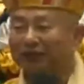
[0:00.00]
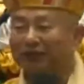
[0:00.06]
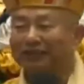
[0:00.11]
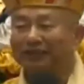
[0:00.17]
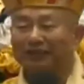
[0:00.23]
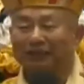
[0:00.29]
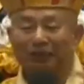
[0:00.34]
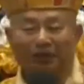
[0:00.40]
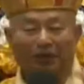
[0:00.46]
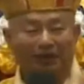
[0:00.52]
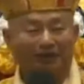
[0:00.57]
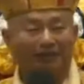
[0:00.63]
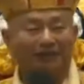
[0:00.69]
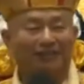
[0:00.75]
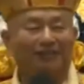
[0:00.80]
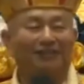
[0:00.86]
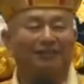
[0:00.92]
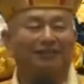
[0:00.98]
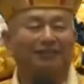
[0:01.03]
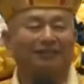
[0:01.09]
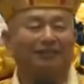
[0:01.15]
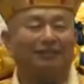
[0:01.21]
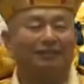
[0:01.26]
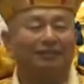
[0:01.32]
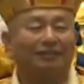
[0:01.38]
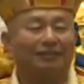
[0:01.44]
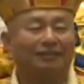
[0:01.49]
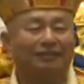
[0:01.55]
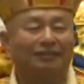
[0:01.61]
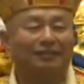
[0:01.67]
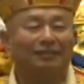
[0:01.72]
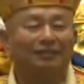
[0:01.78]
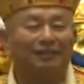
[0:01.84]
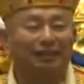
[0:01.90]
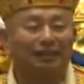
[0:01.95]
pointed, with the pointed
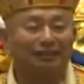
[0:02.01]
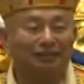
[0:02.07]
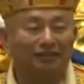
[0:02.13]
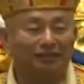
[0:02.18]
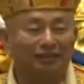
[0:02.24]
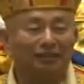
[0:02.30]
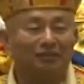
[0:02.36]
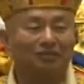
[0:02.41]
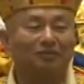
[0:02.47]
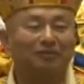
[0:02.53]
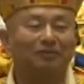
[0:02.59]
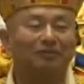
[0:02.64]
chin.